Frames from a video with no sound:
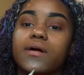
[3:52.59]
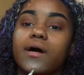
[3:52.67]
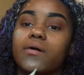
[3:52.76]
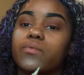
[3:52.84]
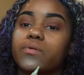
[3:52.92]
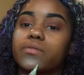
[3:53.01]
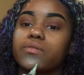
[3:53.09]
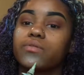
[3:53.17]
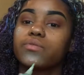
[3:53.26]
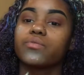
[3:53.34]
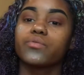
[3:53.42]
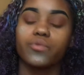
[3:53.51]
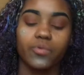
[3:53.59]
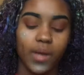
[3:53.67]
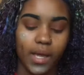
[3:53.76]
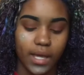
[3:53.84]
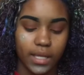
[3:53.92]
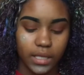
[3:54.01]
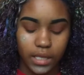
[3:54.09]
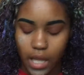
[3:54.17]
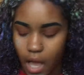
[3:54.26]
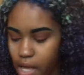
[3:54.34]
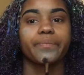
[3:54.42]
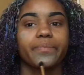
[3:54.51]
I went through a
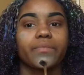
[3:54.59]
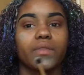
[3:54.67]
lot.